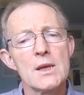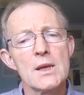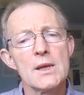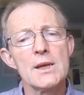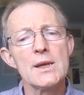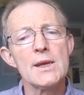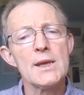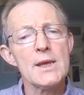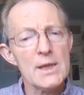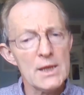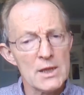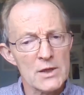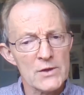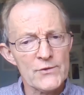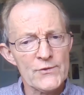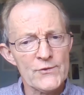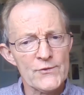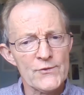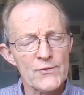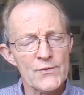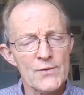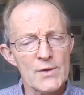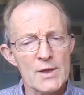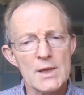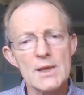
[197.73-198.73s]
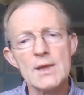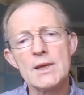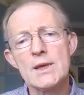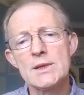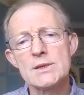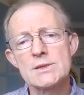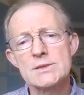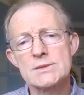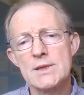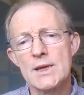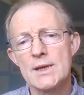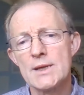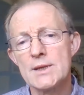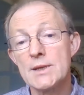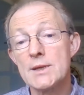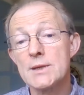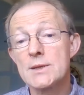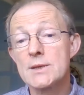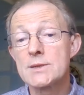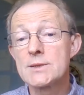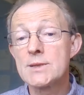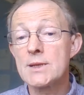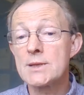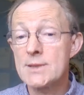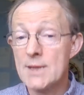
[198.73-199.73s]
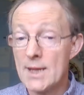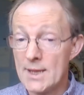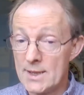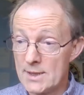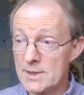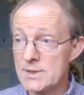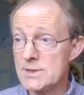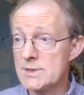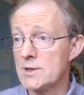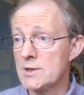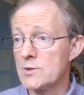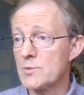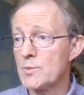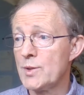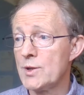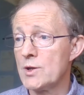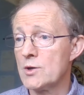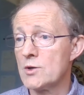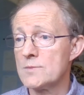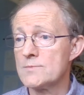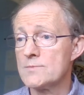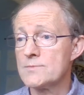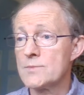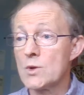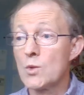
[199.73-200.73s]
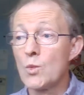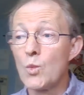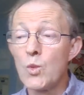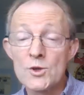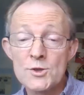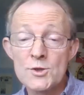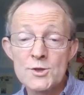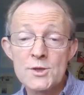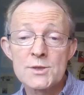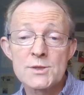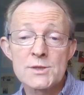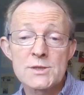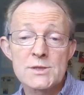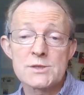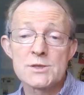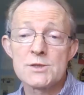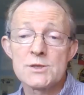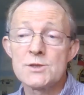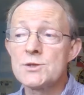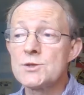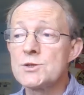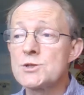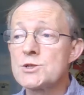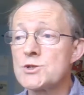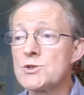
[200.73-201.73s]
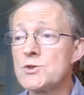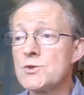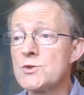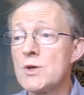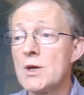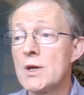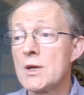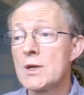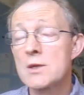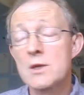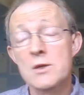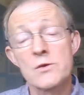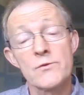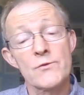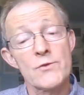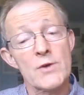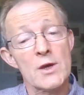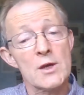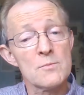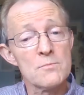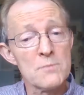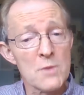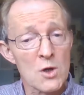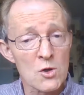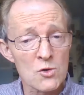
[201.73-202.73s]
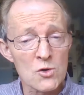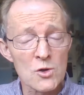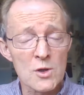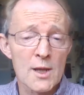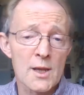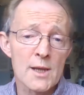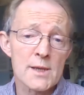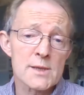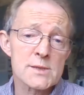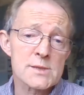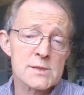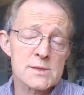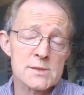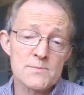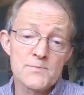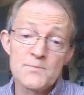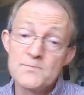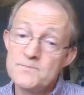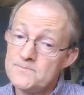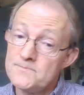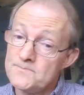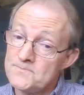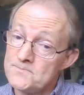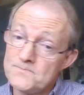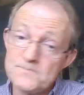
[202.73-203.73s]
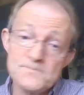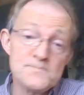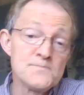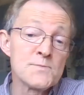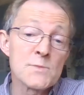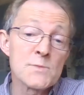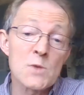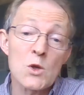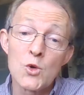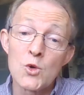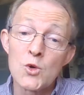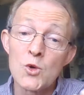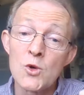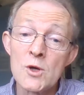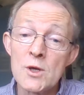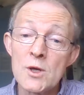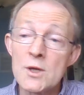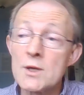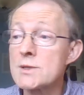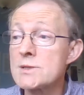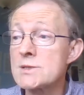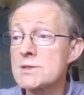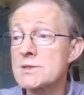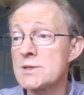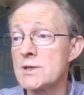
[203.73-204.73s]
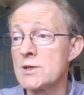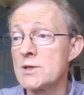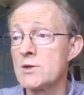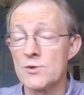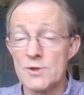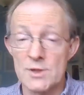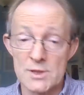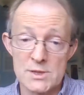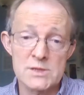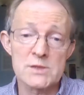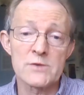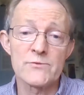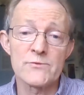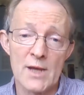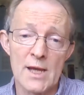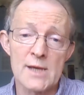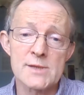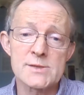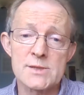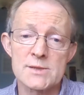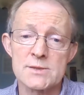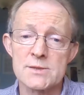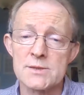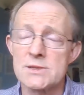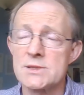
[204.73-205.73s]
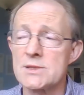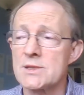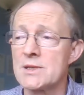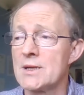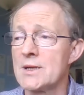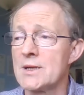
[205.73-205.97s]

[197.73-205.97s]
If is a didactic poem, one concerned to convey a moral lesson or series of lessons.